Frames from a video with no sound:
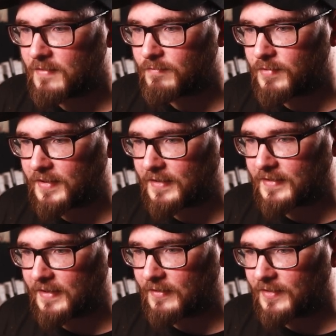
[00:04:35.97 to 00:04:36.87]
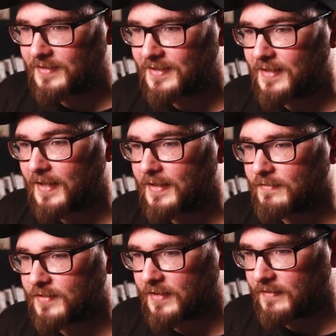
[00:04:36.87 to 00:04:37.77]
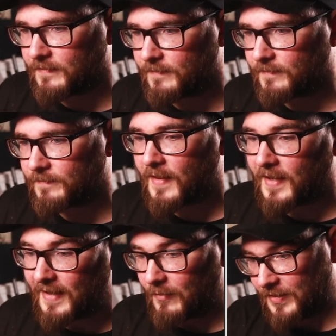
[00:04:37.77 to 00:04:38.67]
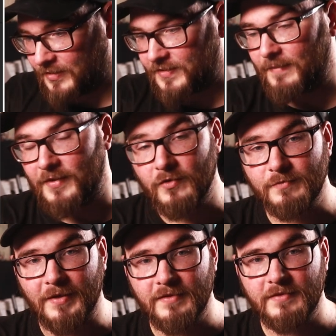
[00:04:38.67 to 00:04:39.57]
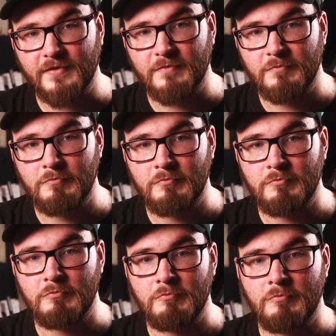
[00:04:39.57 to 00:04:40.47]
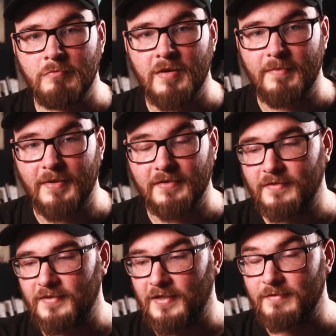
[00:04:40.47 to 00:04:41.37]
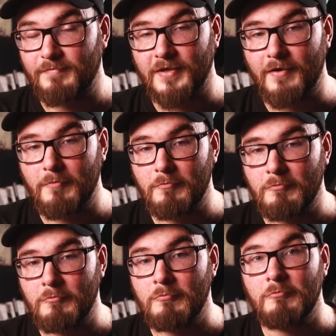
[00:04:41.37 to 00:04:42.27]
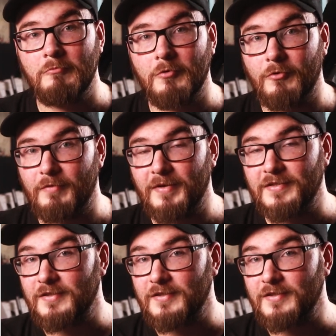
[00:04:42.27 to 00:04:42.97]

bringing it down to -10. And now when you tap those buttons, it makes the text bigger or it makes it